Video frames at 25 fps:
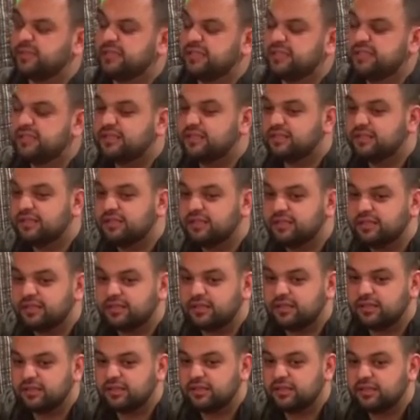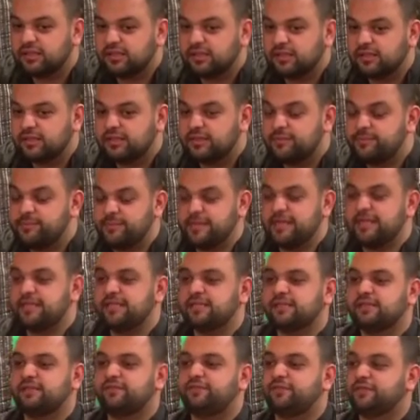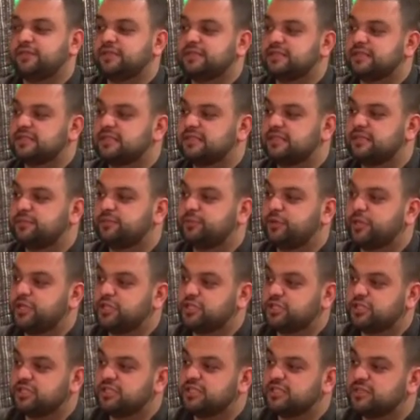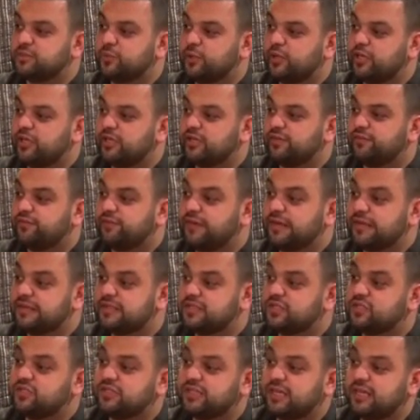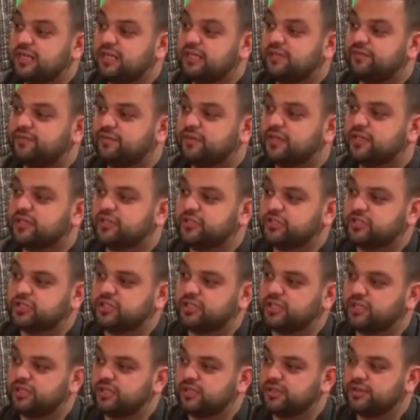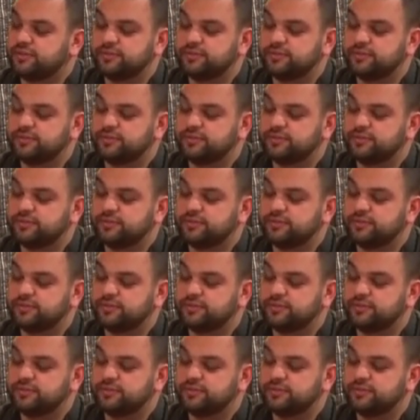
the main difference is depression is where it affects your daily functioning.